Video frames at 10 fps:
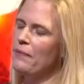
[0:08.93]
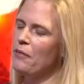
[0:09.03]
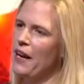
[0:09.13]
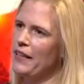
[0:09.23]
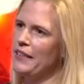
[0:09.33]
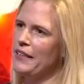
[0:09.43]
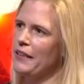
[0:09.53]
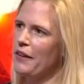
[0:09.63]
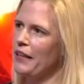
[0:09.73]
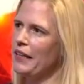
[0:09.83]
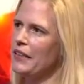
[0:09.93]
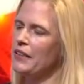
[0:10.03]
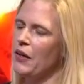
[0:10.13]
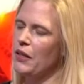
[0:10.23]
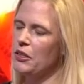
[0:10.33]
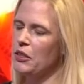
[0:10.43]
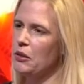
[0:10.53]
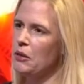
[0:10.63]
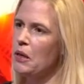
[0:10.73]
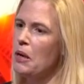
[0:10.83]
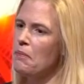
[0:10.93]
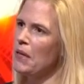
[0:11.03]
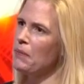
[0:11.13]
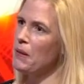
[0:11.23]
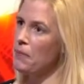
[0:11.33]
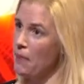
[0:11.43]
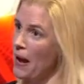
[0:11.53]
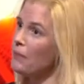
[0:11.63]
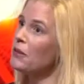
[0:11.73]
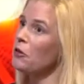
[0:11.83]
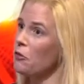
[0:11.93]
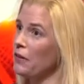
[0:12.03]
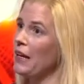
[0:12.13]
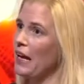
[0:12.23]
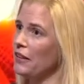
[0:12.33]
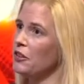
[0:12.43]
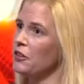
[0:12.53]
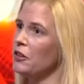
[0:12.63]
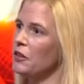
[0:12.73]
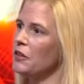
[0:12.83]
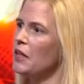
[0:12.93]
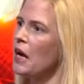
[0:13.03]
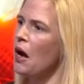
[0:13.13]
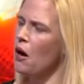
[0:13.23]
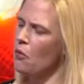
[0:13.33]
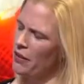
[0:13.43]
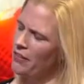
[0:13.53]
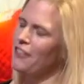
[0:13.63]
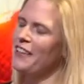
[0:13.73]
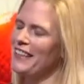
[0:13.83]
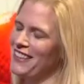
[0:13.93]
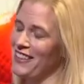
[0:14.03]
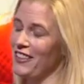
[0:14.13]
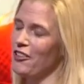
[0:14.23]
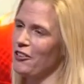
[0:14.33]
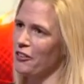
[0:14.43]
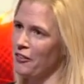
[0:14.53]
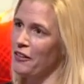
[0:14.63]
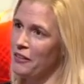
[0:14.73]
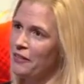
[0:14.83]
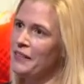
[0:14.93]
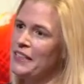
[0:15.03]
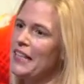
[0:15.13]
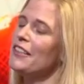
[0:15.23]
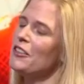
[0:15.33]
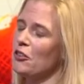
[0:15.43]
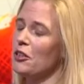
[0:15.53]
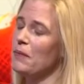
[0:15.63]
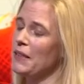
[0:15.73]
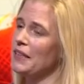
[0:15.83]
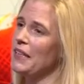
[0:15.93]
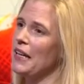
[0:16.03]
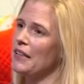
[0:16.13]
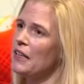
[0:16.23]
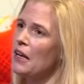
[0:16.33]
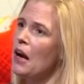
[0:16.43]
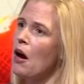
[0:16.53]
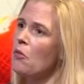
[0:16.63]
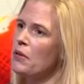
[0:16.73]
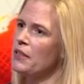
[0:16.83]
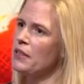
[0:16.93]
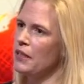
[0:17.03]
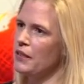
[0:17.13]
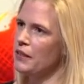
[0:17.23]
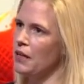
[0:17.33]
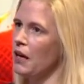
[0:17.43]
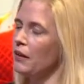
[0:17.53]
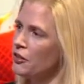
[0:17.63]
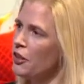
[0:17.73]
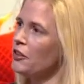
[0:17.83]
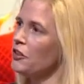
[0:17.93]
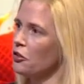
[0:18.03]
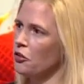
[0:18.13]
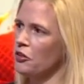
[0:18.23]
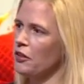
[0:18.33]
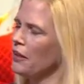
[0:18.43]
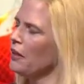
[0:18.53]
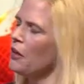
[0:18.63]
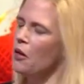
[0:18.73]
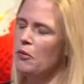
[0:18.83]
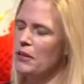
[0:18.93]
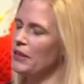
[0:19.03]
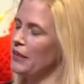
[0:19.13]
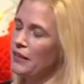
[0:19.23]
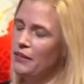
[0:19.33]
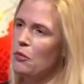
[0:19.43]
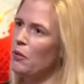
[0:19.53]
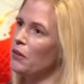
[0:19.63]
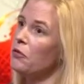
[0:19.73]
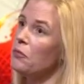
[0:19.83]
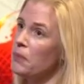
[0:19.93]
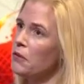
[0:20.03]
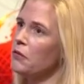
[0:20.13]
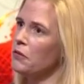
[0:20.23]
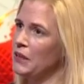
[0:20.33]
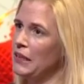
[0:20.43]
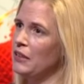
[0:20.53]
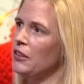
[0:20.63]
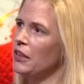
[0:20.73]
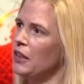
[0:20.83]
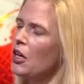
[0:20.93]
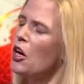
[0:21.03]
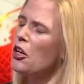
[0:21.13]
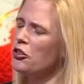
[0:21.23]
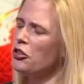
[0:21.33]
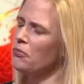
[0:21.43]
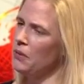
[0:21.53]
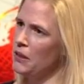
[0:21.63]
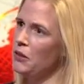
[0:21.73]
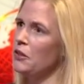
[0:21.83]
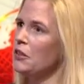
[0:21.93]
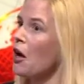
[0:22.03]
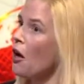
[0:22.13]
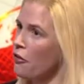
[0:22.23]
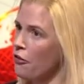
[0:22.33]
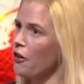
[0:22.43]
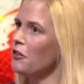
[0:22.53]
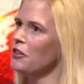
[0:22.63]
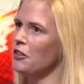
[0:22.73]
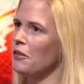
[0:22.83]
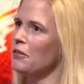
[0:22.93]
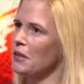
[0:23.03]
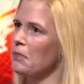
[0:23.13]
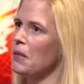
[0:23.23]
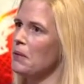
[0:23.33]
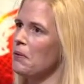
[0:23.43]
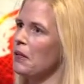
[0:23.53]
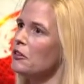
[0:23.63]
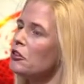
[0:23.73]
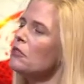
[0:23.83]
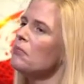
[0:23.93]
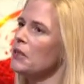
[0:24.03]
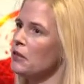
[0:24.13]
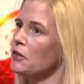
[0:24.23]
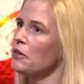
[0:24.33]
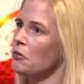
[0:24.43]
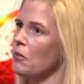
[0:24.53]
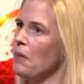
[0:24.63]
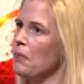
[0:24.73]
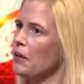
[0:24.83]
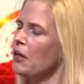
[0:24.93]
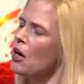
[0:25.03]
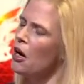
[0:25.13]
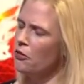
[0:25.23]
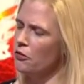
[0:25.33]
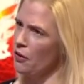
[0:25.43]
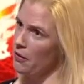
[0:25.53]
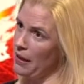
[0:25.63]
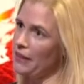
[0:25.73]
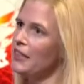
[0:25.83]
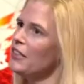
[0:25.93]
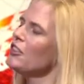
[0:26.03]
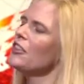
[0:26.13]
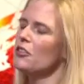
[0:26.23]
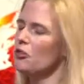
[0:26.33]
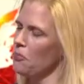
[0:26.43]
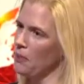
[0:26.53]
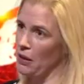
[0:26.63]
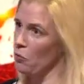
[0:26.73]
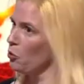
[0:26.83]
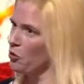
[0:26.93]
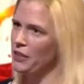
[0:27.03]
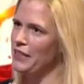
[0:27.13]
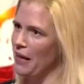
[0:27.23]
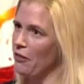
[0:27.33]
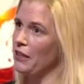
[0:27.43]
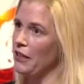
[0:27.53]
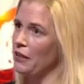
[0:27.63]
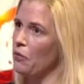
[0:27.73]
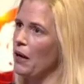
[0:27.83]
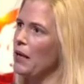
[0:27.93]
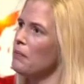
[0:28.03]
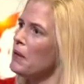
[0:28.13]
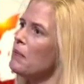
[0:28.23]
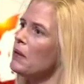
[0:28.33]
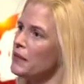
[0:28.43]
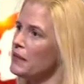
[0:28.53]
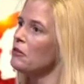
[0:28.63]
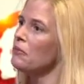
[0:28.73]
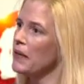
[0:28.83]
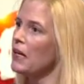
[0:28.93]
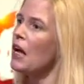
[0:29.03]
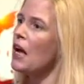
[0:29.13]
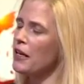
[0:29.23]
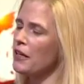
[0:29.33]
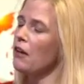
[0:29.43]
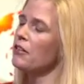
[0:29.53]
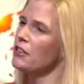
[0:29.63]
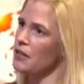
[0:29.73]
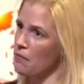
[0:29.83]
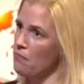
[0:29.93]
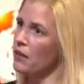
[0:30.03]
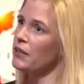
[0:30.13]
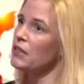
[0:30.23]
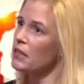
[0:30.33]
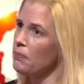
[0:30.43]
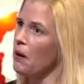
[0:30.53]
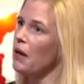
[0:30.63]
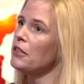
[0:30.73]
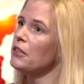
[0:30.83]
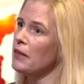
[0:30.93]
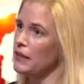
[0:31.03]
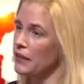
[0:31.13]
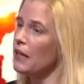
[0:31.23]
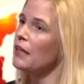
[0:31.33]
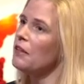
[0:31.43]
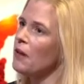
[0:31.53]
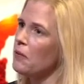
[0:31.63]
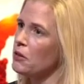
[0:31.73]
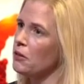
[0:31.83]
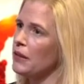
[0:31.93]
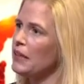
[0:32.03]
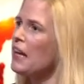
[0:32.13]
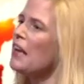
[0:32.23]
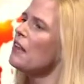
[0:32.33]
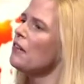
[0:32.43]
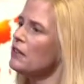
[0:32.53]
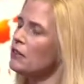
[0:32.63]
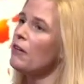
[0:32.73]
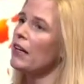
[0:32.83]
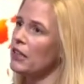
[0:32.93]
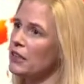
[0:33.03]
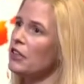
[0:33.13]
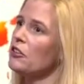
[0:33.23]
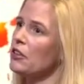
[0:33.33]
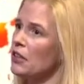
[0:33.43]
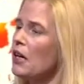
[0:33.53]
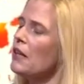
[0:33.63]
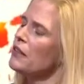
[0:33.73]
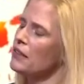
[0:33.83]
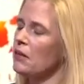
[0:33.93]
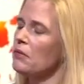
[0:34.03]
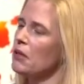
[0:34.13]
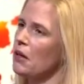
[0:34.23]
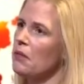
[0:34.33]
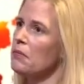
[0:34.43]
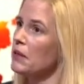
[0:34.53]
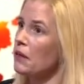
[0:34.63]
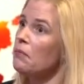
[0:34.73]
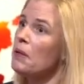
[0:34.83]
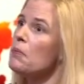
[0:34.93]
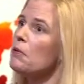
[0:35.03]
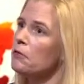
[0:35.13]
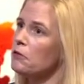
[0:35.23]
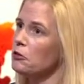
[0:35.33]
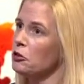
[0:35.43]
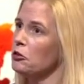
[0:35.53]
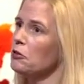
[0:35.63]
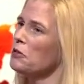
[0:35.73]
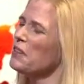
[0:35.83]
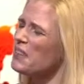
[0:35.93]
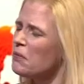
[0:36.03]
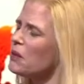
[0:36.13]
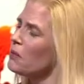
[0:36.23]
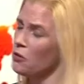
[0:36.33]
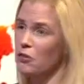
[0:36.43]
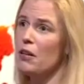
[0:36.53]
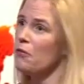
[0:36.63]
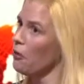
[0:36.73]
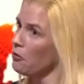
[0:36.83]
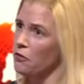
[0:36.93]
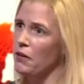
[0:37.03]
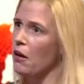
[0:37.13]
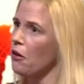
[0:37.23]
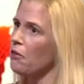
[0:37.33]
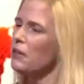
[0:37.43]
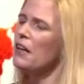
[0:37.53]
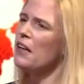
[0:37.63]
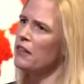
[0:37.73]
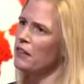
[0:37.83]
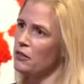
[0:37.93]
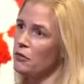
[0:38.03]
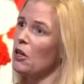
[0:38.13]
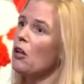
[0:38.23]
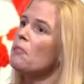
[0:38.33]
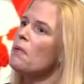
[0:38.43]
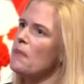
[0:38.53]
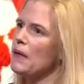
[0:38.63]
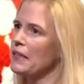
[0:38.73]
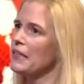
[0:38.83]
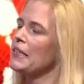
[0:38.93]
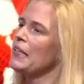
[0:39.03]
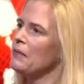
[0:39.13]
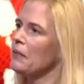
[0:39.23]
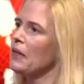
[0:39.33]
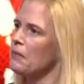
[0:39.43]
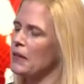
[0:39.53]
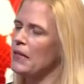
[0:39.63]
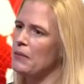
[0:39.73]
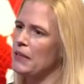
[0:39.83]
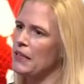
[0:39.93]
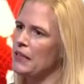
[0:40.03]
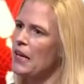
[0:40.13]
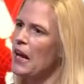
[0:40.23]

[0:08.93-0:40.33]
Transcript: in practice, I think it's going to make people perhaps soften their attitudes. One of the things that today's document said was that church doctrine, which is a wonderful, beautiful teaching, shouldn't be used to throw stones at people. It shouldn't be used as a weapon. And although that teaching is not being watered down in any way, people are still being encouraged that they must aspire to it and live up to it. There is a recognition that sometimes people fall short, sometimes through no fault of their own, that sort of culpability can be limited.